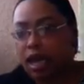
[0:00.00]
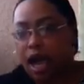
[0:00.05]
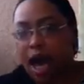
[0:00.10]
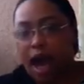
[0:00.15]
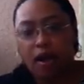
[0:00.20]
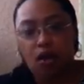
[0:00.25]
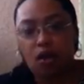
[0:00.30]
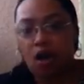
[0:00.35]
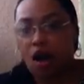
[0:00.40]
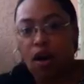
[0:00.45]

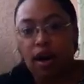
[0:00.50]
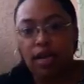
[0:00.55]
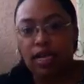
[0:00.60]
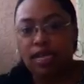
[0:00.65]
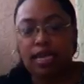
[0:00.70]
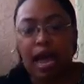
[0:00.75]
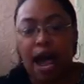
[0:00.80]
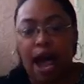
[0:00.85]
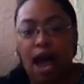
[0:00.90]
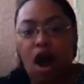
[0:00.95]
I
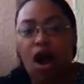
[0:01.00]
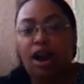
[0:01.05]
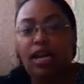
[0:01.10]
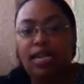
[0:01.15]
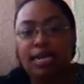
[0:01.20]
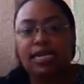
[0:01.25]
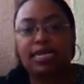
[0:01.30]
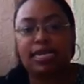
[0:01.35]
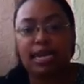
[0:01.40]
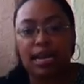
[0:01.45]

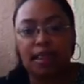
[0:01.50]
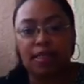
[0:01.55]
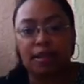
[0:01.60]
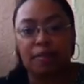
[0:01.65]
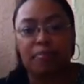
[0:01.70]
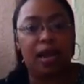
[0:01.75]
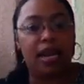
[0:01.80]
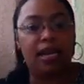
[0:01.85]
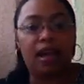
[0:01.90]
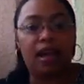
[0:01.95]
hardly see
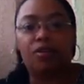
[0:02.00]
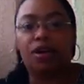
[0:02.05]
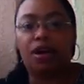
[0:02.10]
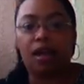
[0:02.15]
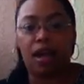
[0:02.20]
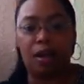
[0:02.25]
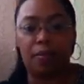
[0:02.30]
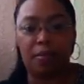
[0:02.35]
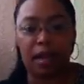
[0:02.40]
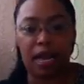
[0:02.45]
them. They never
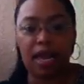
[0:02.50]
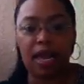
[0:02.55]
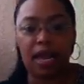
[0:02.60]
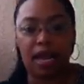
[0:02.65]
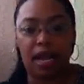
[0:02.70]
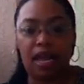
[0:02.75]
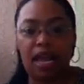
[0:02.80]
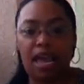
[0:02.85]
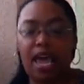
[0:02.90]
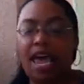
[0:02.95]
come in.